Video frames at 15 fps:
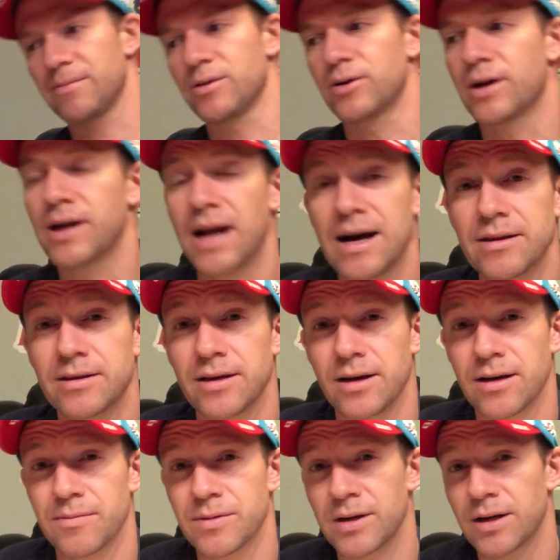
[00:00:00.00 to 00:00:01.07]
I'm looking out
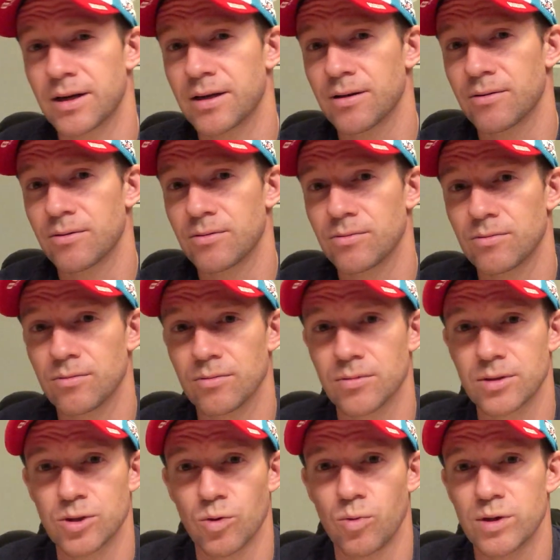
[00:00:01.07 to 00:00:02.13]
there, I'm thinking,
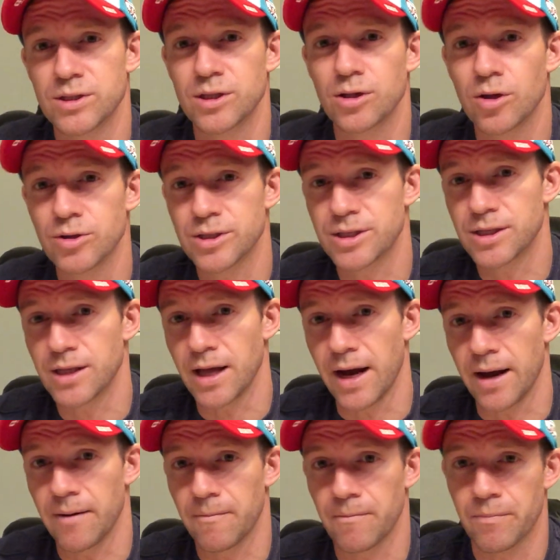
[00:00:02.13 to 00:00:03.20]
so what's the closest to
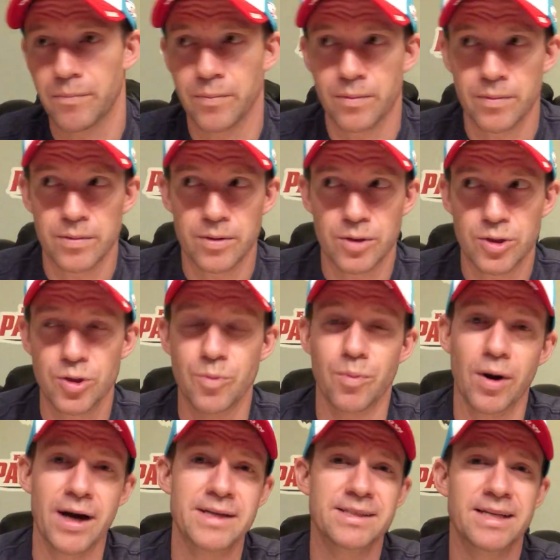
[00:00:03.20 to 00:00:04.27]
that? So
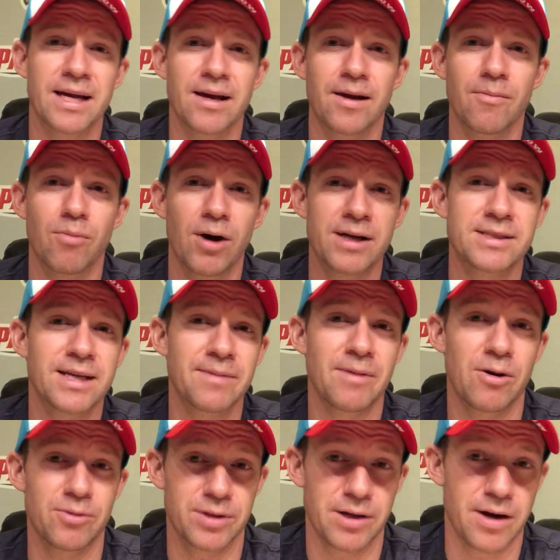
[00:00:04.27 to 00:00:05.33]
Brian's came
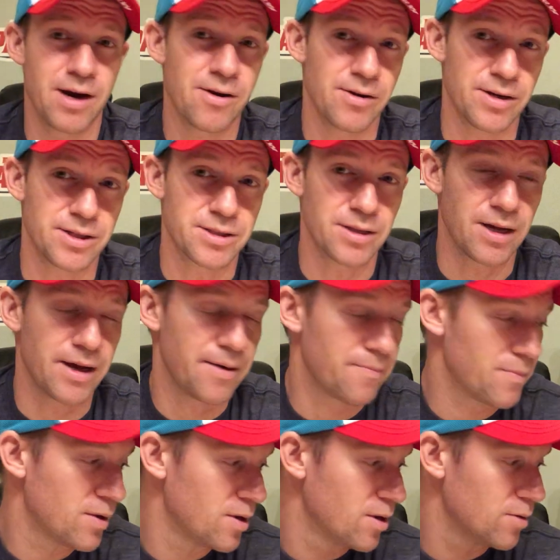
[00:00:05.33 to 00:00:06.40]
out with their Heritage line,
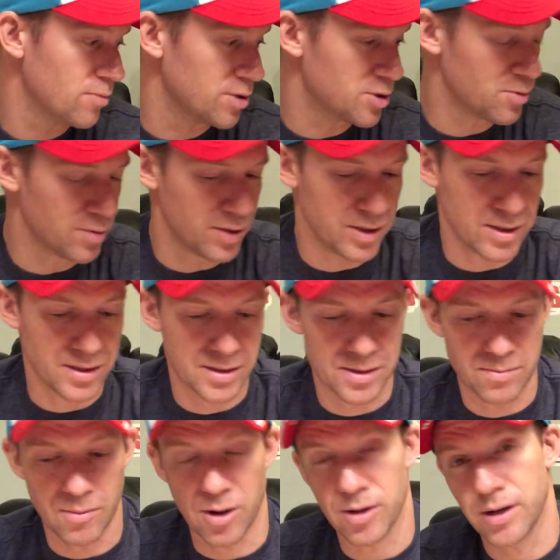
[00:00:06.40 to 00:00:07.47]
which
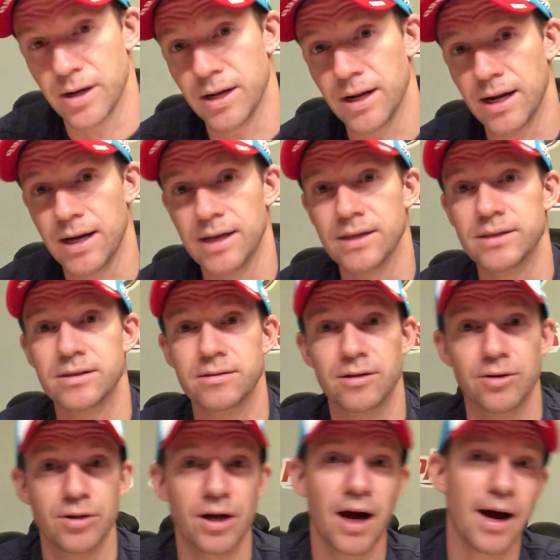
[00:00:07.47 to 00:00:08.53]
was marketed as, you
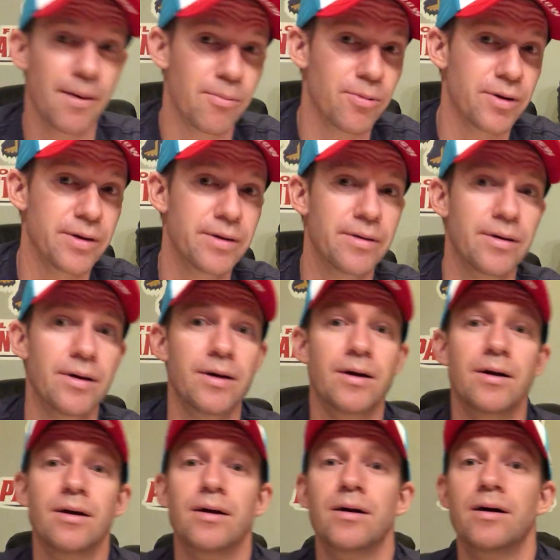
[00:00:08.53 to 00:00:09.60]
know, the hybrid
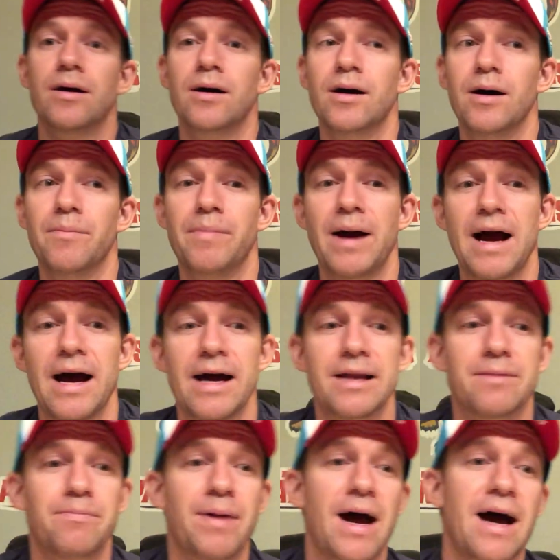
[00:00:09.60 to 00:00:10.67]
pad